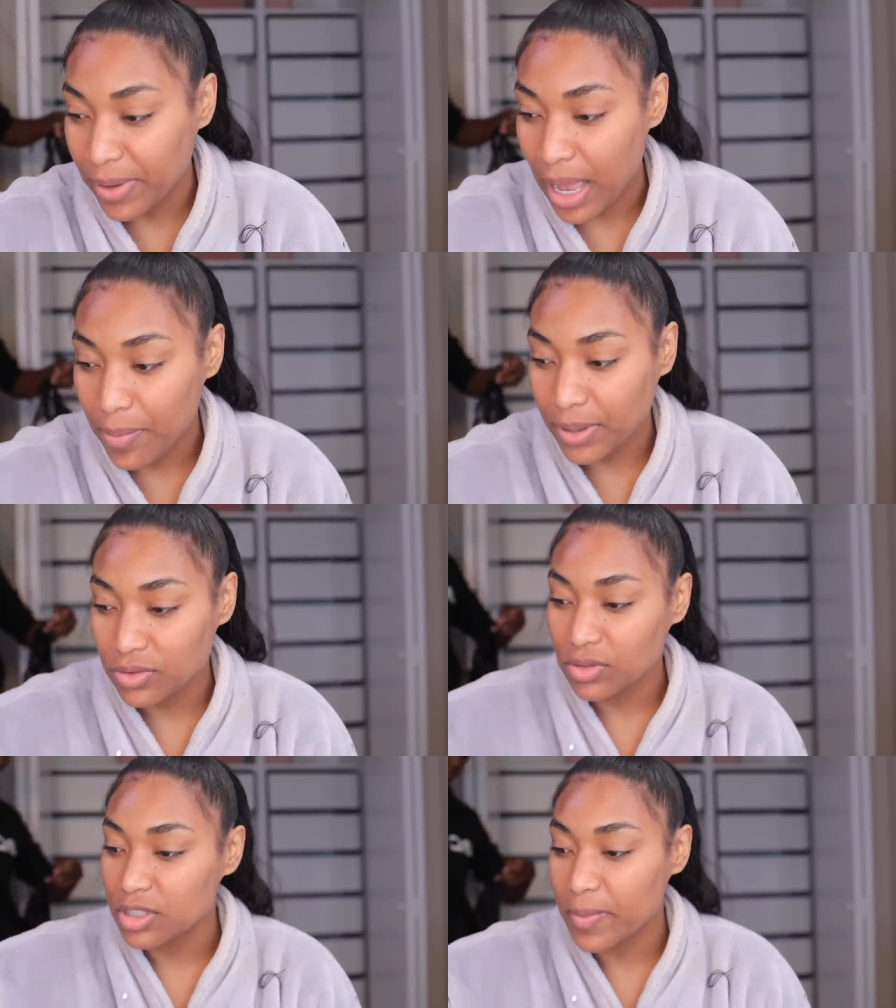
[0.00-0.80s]
But I'm
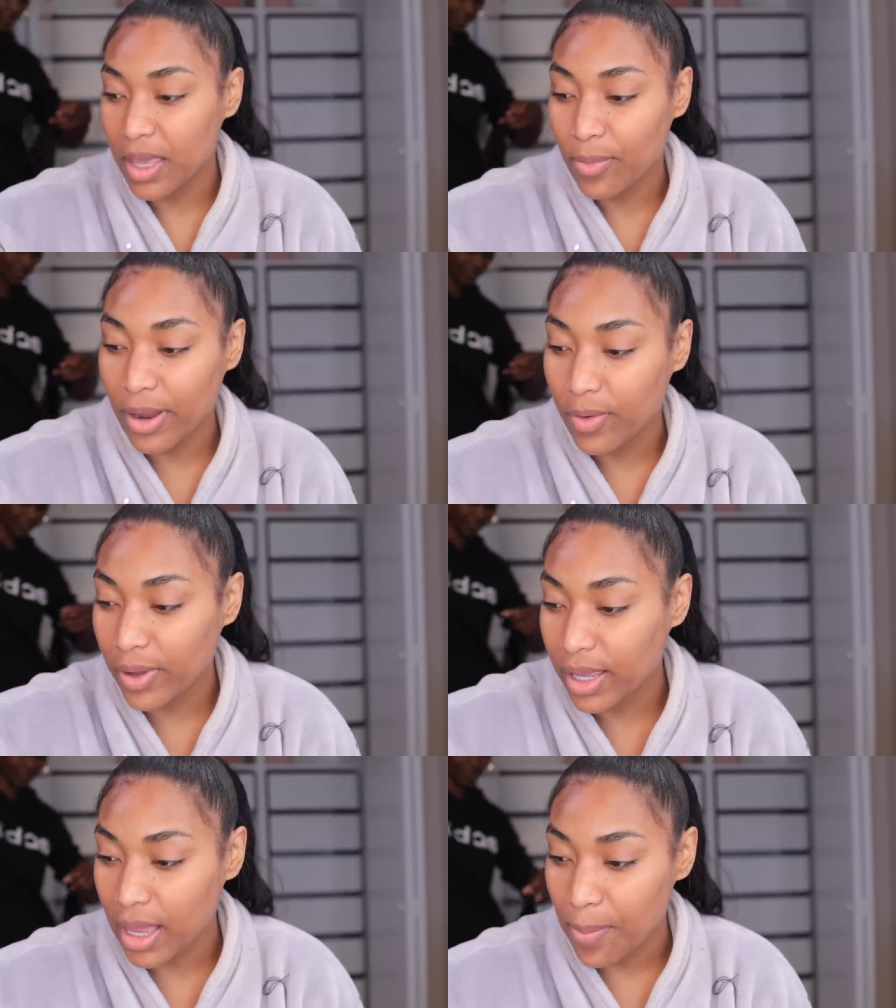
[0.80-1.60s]
about to do this makeup right
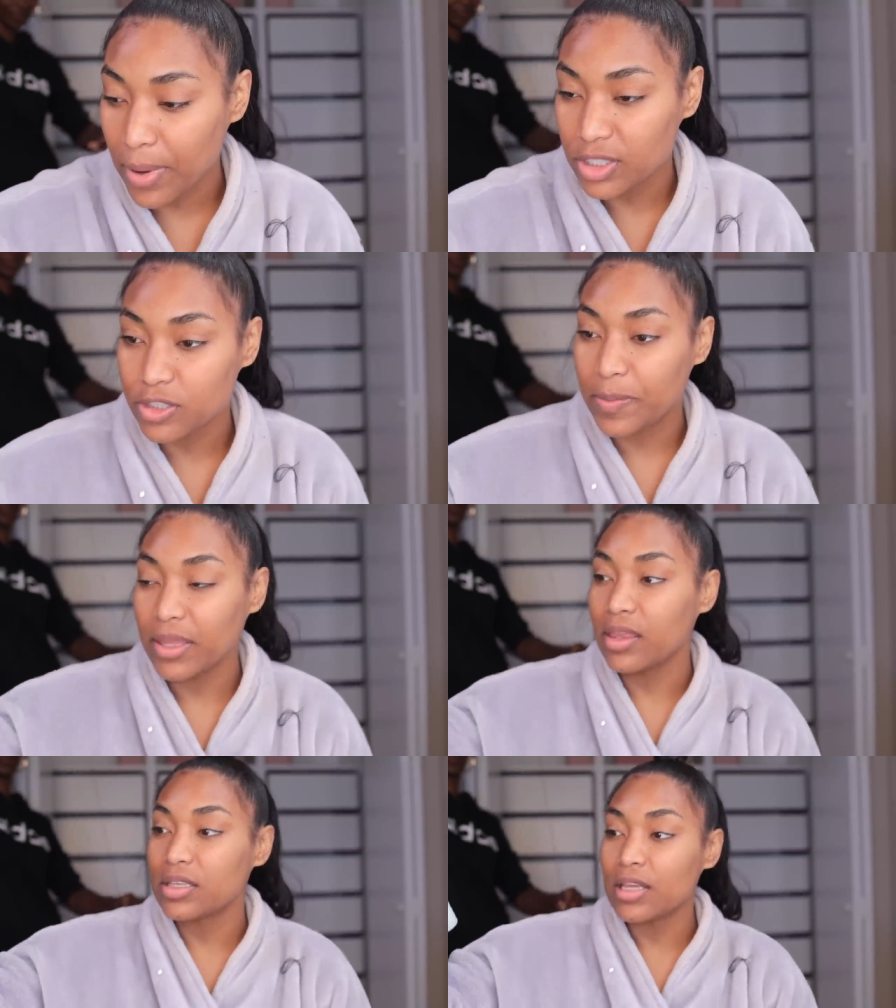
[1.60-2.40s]
quick. I'm about to
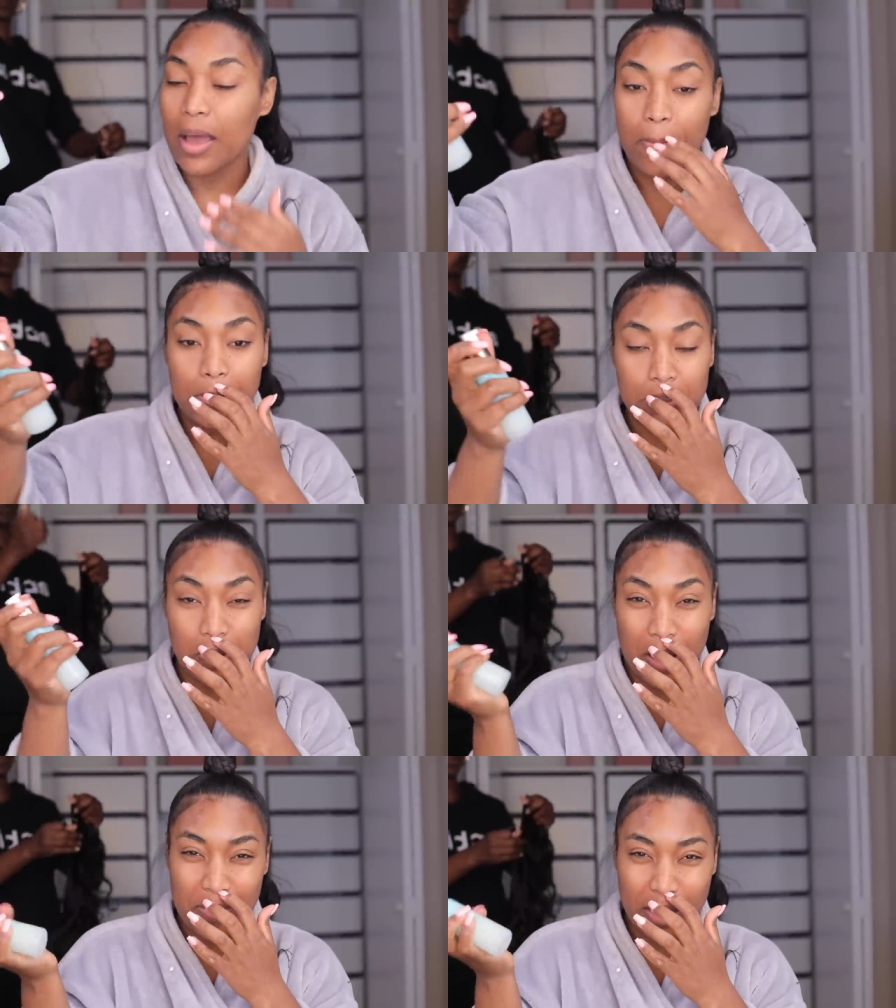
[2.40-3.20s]
speed this up.
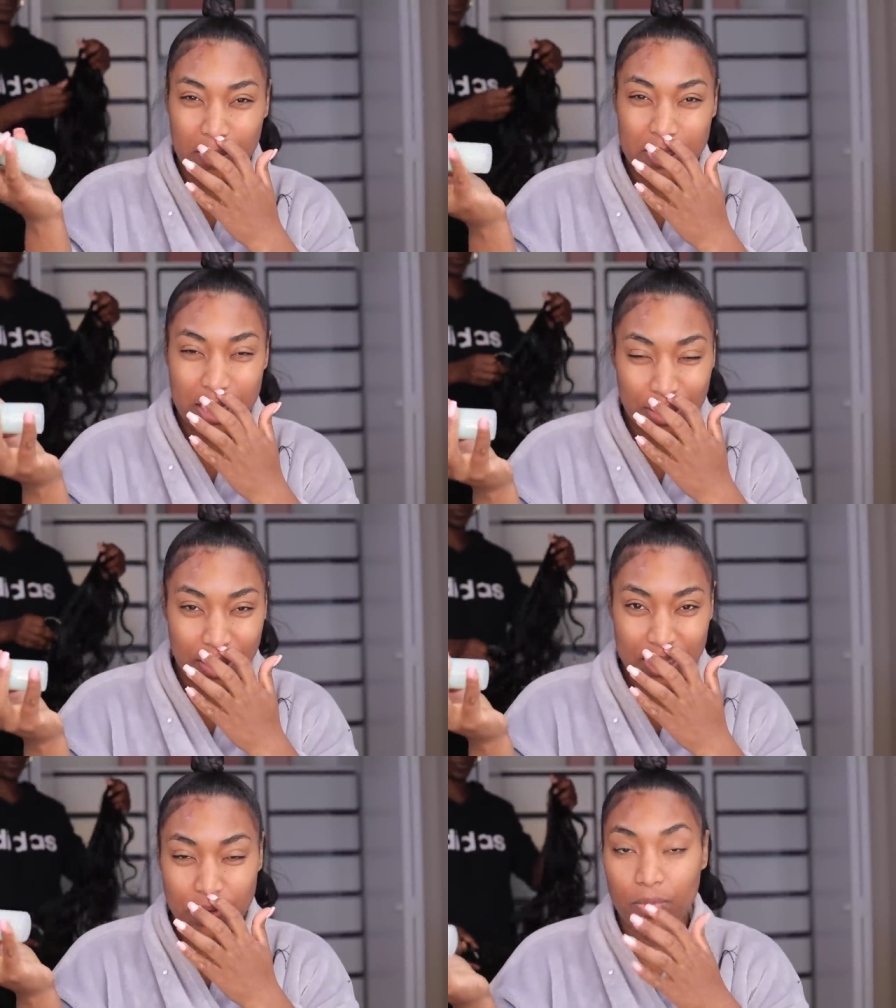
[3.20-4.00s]
So I'm not gonna be telling
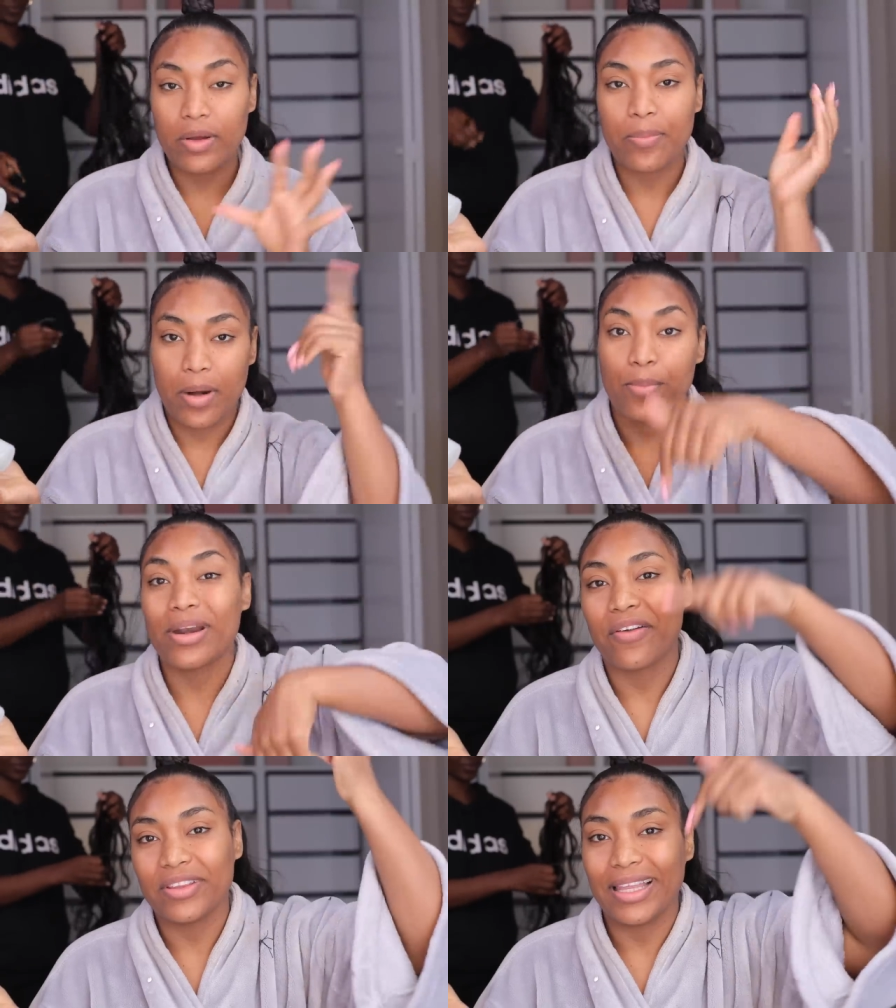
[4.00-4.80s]
you guys what I'm wearing, but I'll
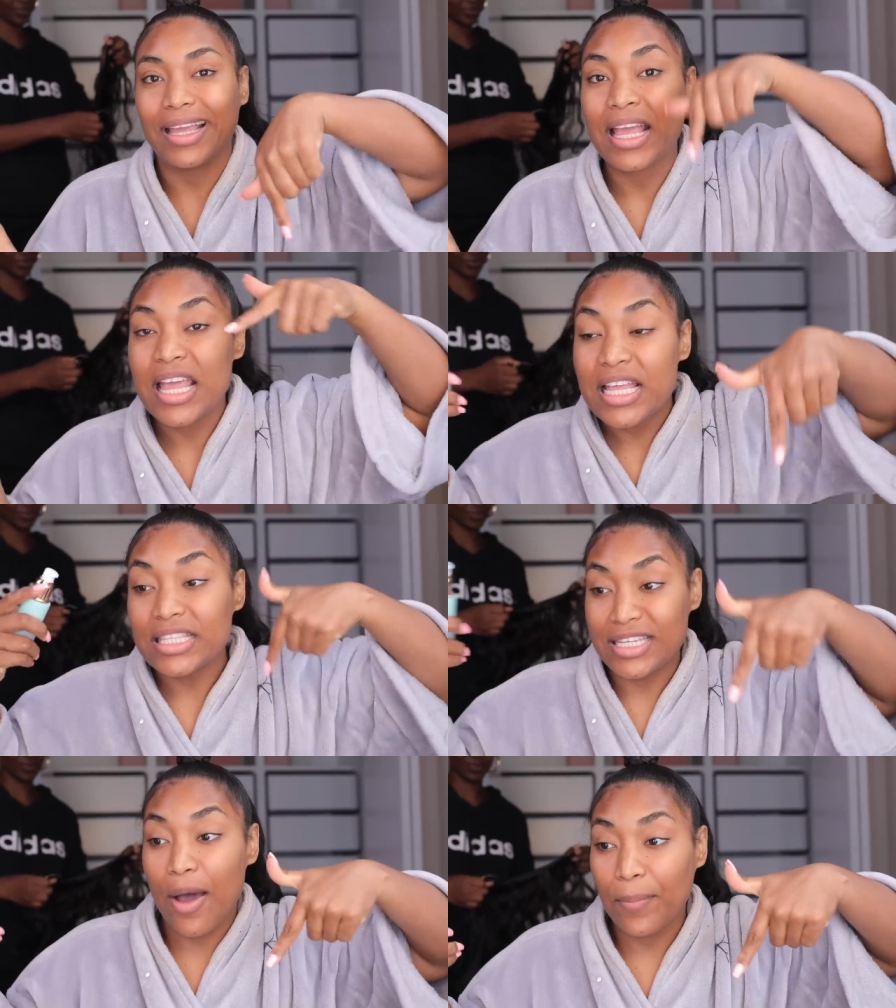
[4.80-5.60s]
put everything
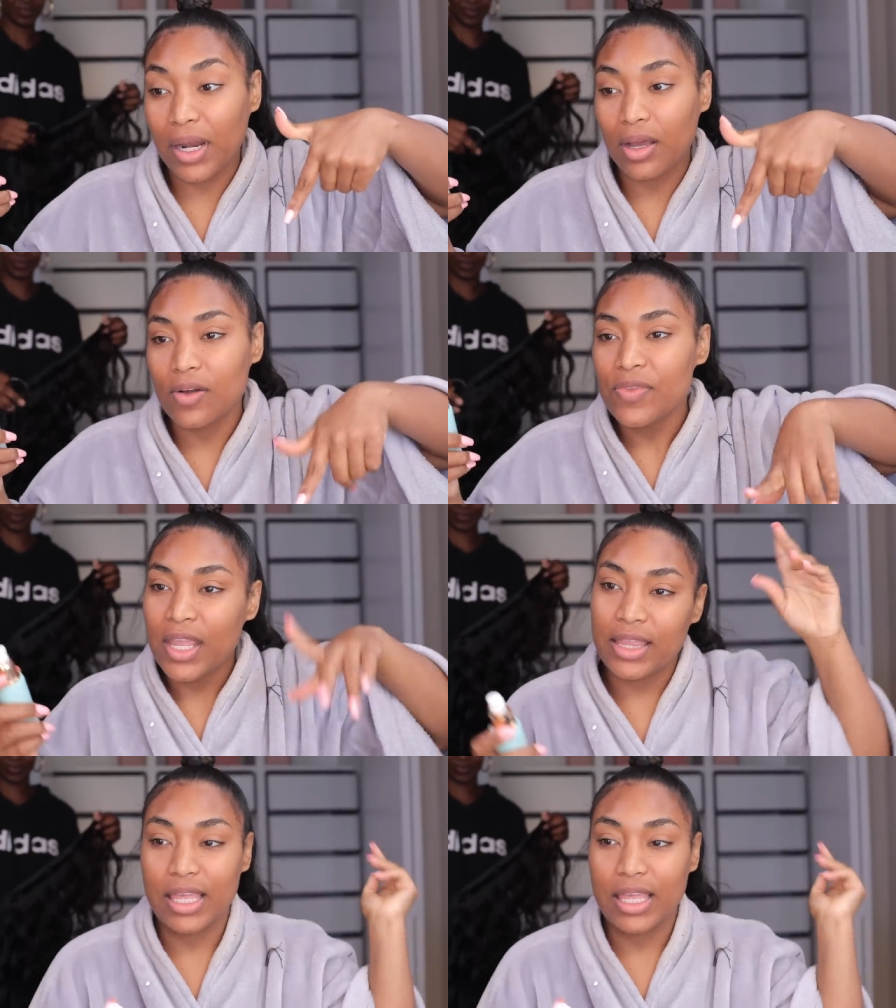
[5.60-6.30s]
down below.